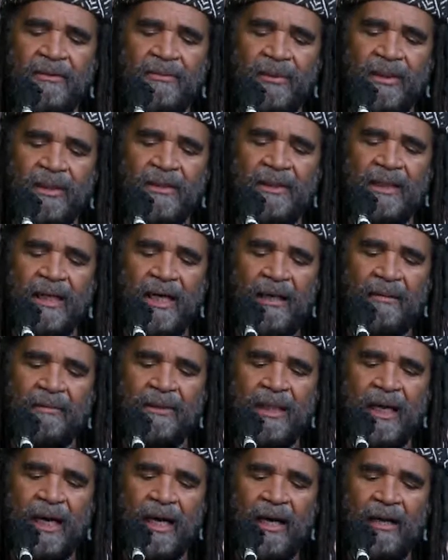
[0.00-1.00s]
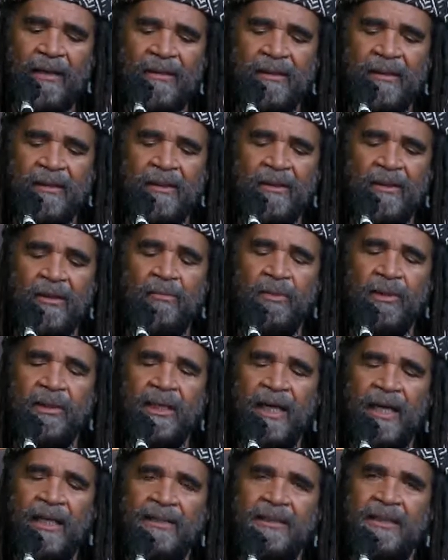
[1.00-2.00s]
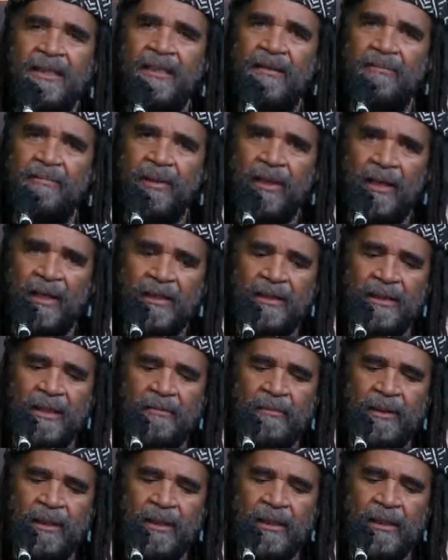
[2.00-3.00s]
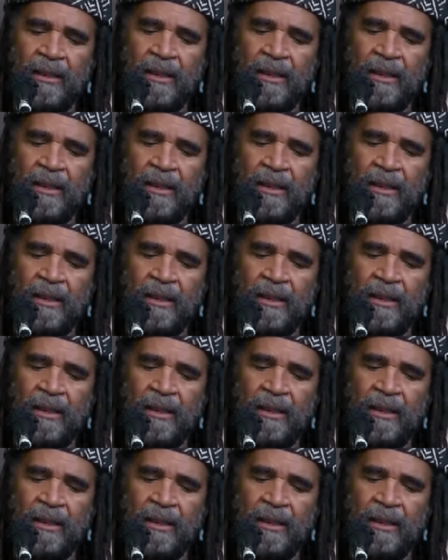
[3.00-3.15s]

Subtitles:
three times higher than the COVID-19 pandemic.